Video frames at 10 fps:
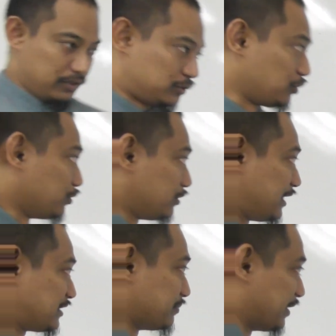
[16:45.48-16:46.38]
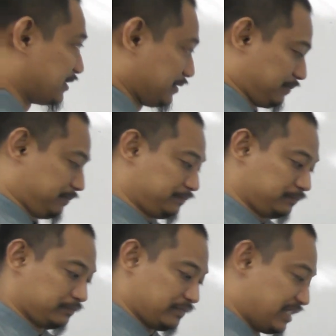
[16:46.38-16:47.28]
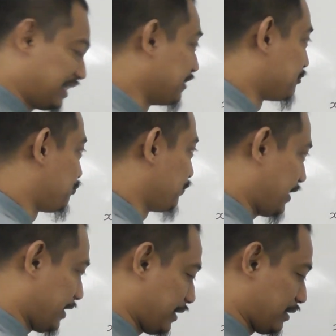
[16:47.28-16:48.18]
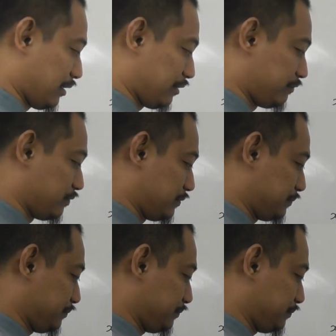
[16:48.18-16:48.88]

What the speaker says: So let's imagine if we have,